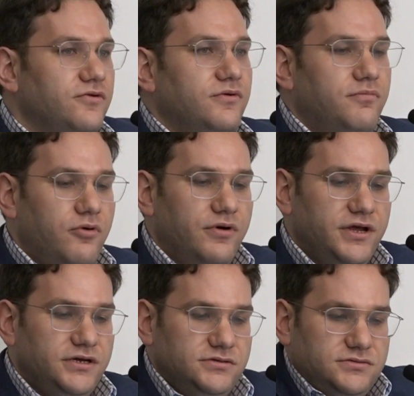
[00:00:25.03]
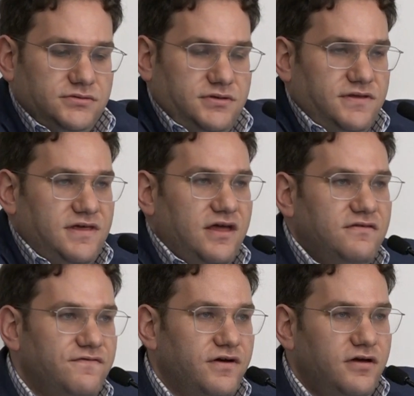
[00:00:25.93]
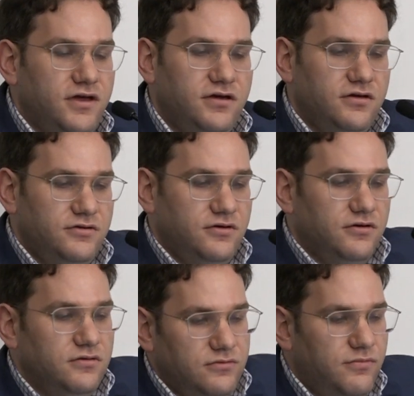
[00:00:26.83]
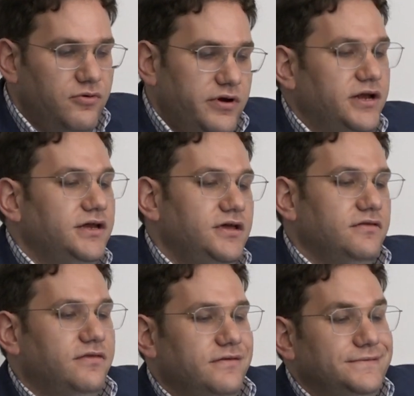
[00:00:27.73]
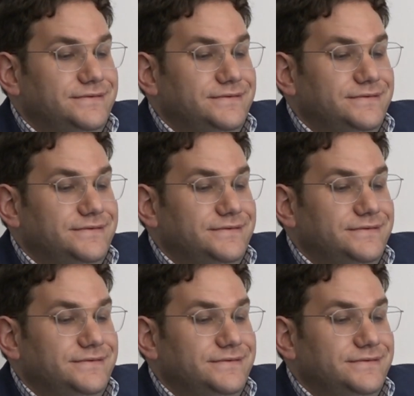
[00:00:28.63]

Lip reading: the reporting to satisfy your reporting needs.